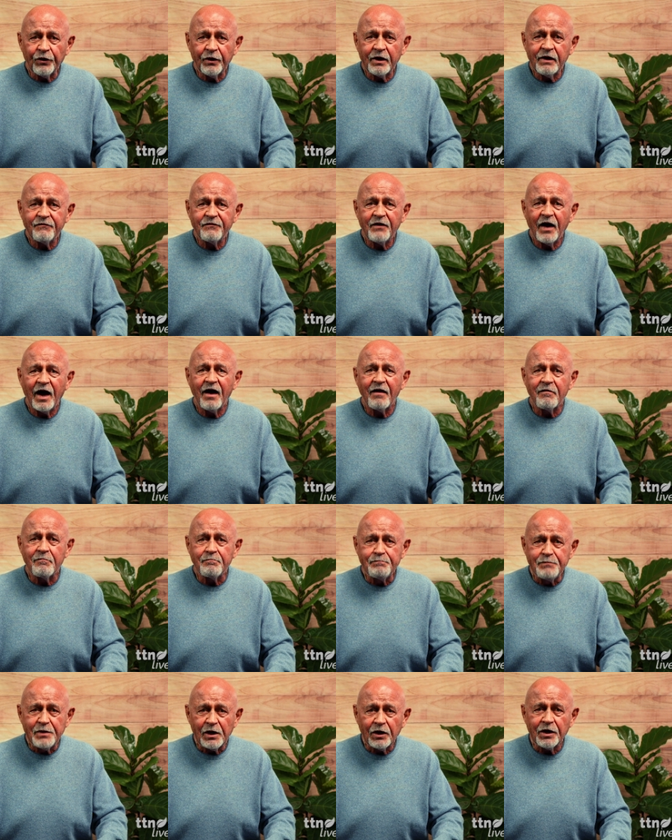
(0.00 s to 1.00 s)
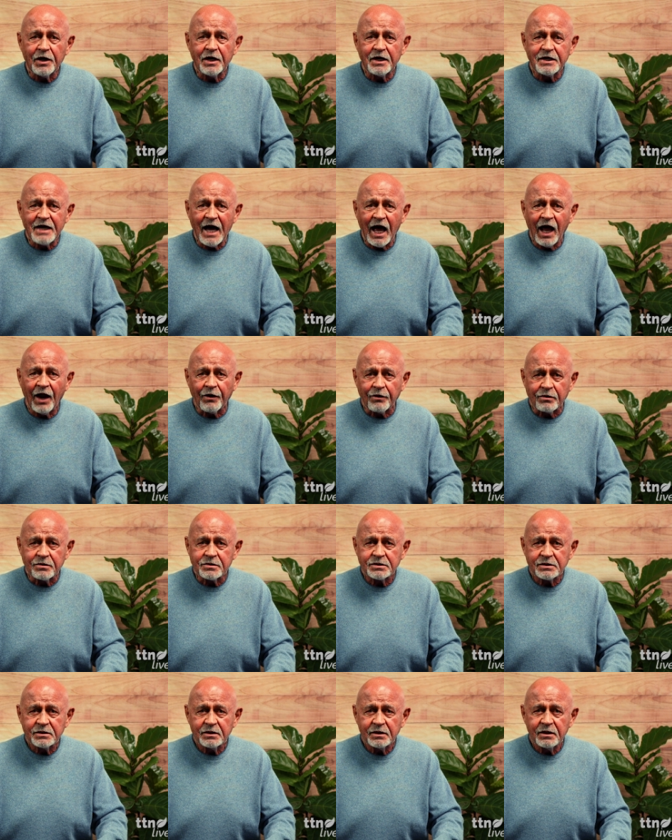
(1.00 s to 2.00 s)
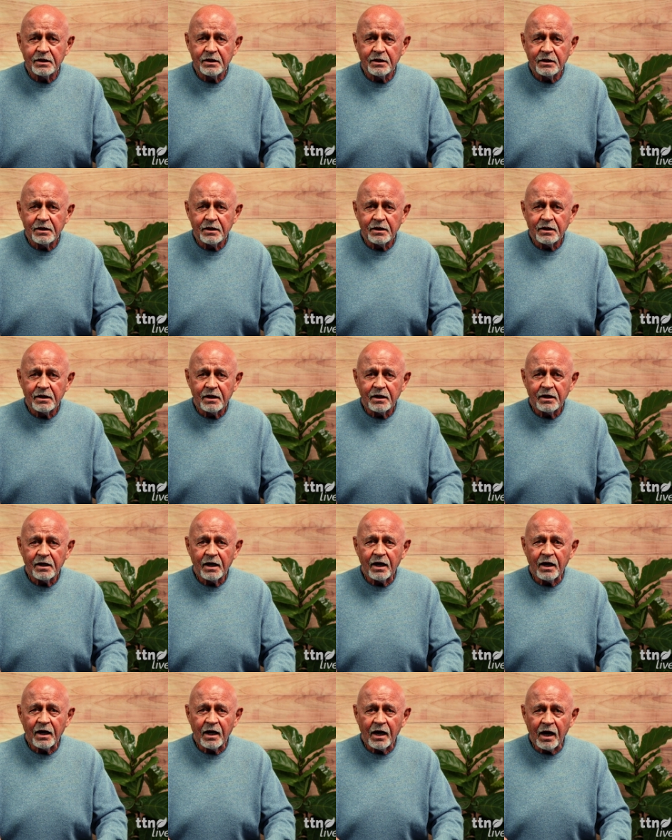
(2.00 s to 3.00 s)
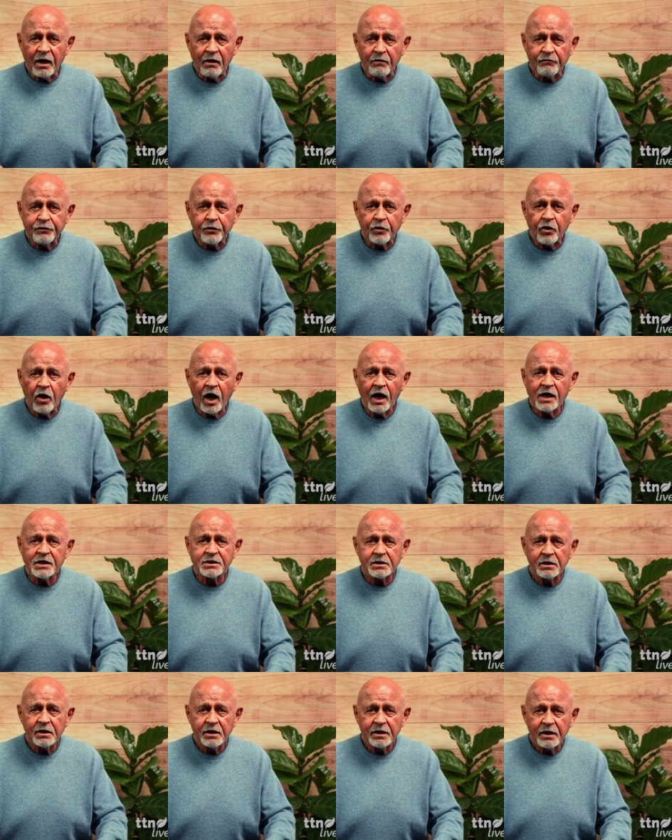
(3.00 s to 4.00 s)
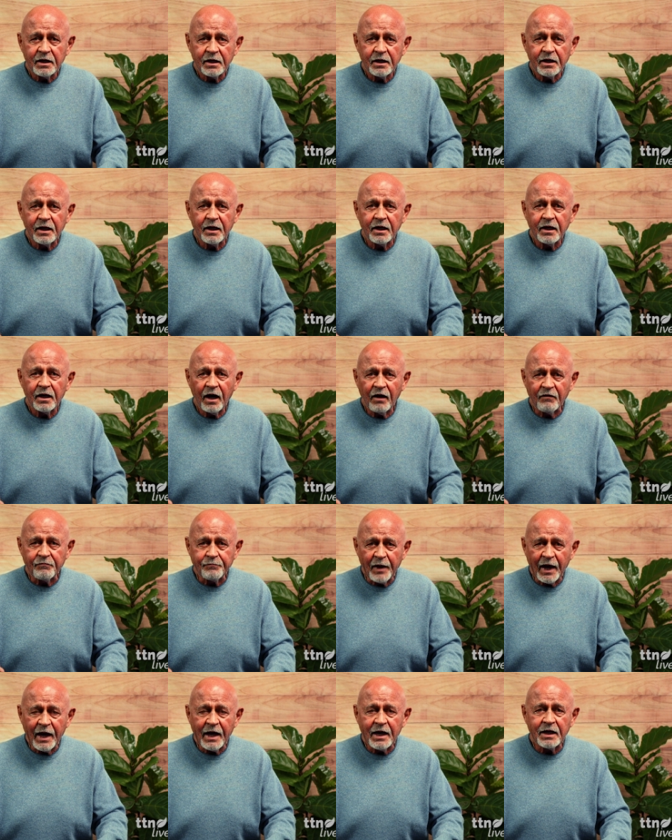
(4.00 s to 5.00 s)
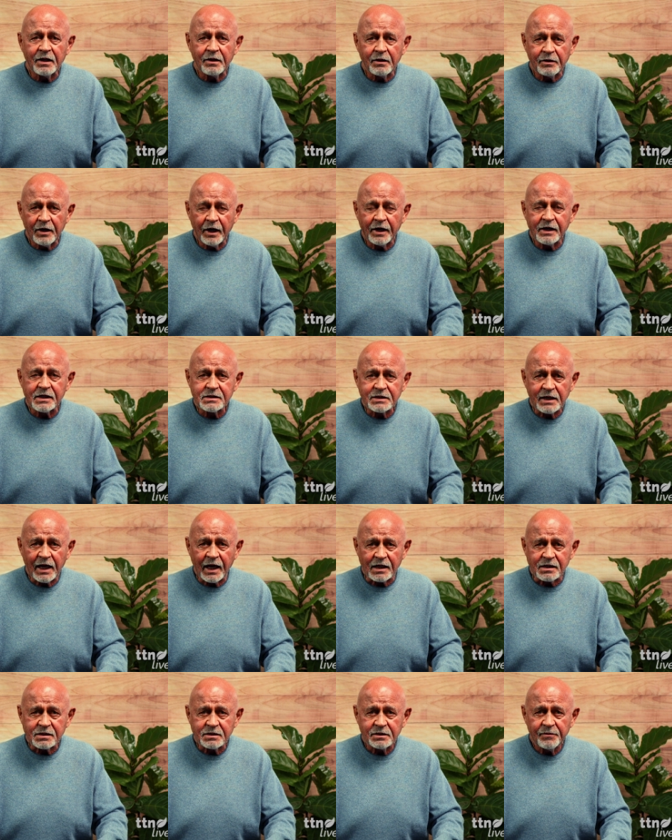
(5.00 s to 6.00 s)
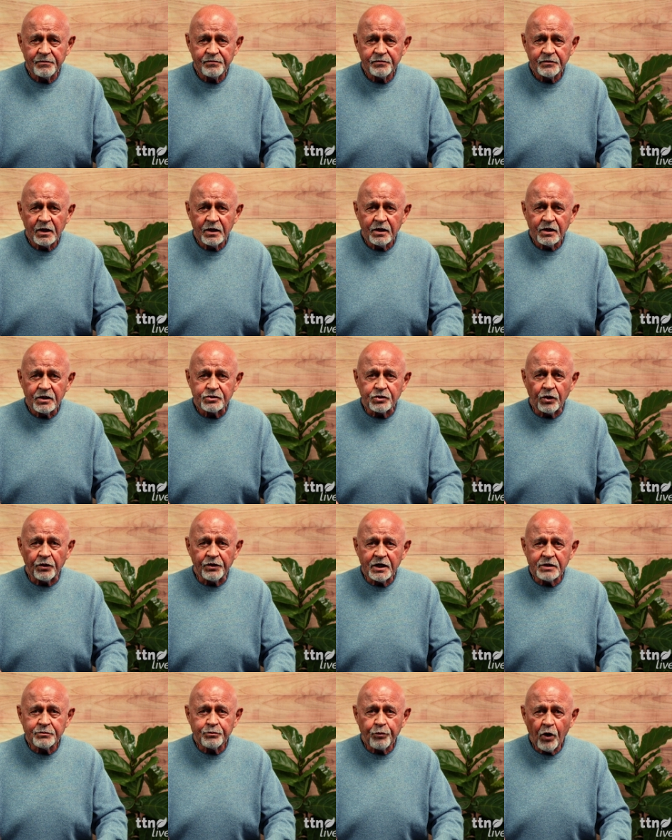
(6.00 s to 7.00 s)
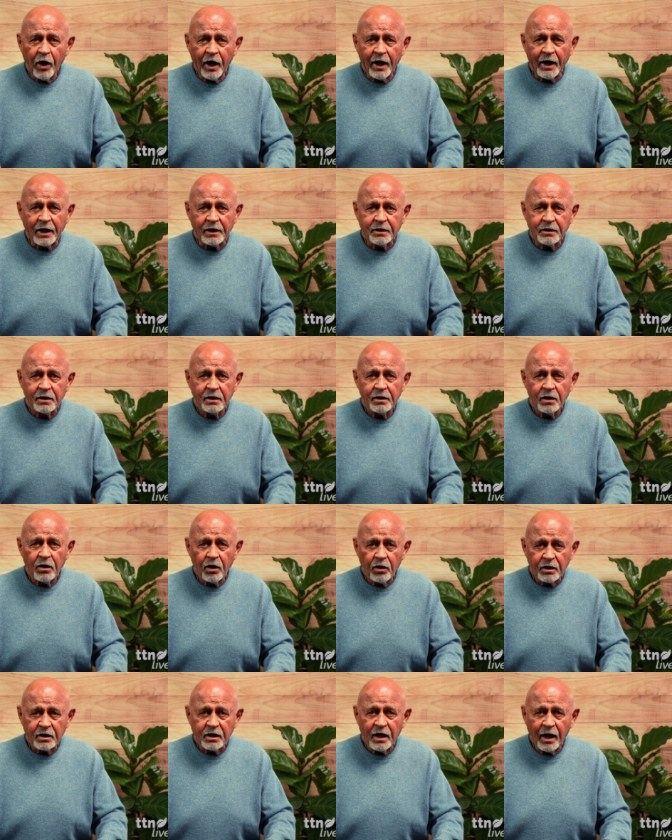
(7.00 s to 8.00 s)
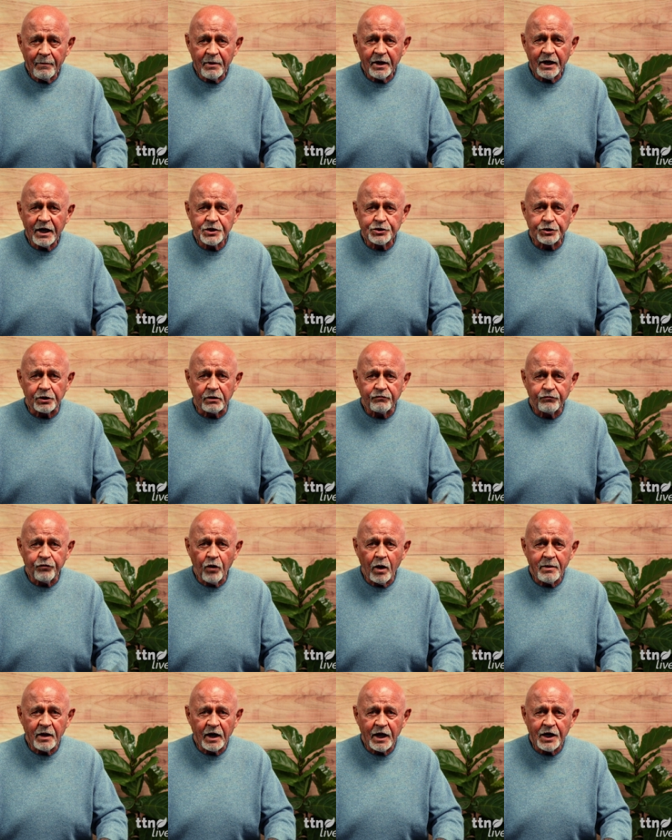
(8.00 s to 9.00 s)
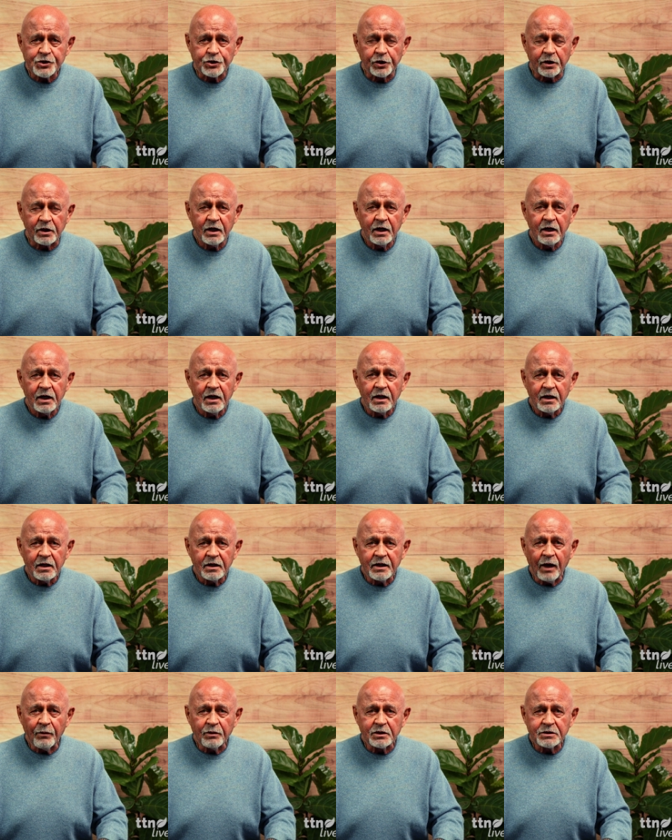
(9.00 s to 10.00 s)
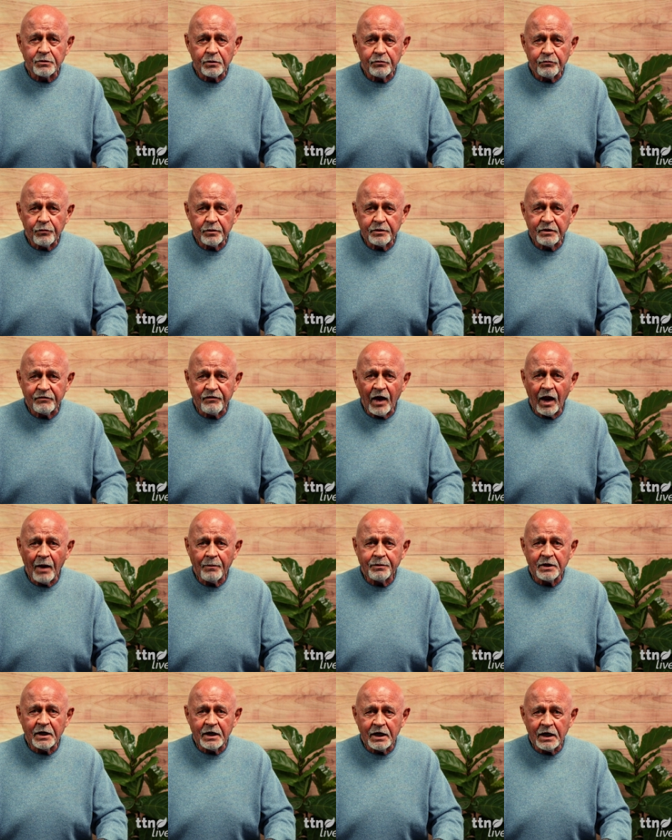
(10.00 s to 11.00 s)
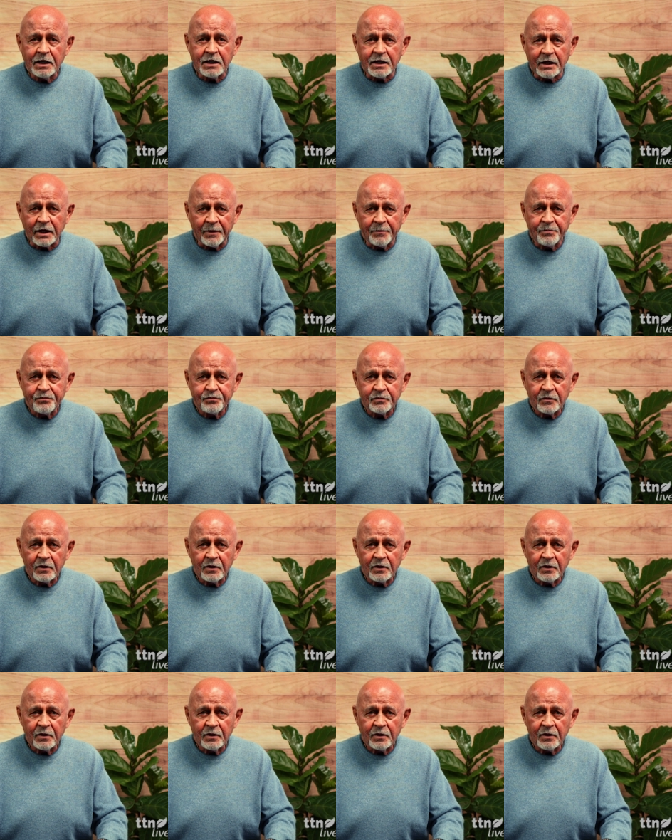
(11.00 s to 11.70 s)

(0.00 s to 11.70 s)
thirty-five billion dollars of cost of pain in the United States. So this product combination, formulation that was developed in India,